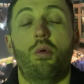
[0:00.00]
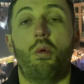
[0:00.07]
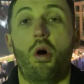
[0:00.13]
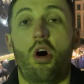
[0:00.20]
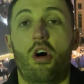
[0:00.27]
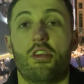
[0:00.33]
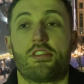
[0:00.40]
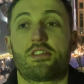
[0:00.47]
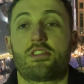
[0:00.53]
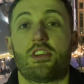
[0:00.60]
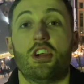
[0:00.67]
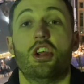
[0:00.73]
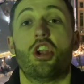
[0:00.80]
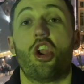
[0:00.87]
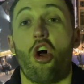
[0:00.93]
was
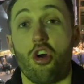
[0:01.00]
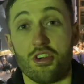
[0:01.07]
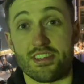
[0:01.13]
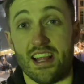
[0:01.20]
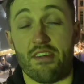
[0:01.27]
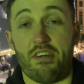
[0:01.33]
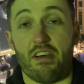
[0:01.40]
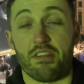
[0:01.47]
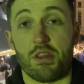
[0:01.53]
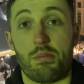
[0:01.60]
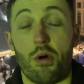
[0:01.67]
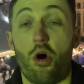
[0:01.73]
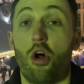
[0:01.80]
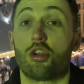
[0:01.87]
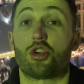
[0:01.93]
Longstaff having the
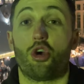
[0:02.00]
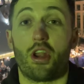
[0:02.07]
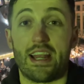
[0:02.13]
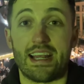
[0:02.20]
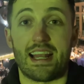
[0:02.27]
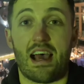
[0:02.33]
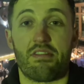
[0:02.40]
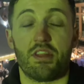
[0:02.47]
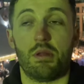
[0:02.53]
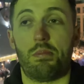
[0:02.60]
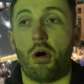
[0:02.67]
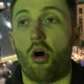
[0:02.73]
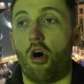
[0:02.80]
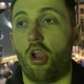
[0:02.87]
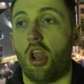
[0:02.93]
ball, Joe Linton having the
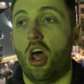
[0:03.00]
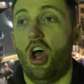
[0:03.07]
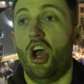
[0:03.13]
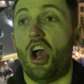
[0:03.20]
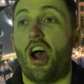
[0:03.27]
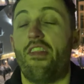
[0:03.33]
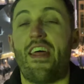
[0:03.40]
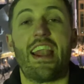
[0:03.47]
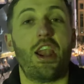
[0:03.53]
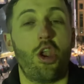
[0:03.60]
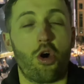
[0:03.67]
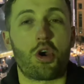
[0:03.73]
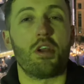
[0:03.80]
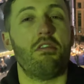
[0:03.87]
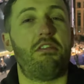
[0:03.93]
ball, and then
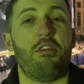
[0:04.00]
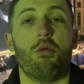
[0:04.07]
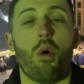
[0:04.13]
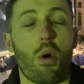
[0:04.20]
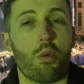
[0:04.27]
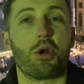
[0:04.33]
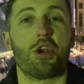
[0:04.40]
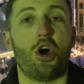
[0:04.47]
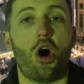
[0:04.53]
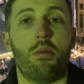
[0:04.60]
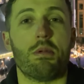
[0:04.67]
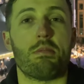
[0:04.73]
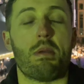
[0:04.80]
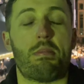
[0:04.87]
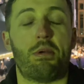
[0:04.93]
looking for what would
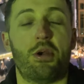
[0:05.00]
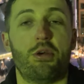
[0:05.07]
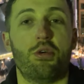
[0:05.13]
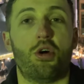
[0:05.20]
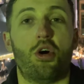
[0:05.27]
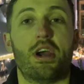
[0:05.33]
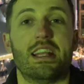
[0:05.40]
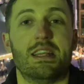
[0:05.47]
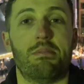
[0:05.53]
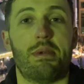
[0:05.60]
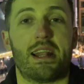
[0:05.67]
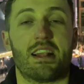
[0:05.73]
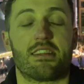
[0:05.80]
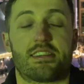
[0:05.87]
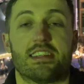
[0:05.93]
normally be Bruno in the
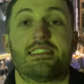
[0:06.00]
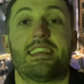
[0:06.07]
middle to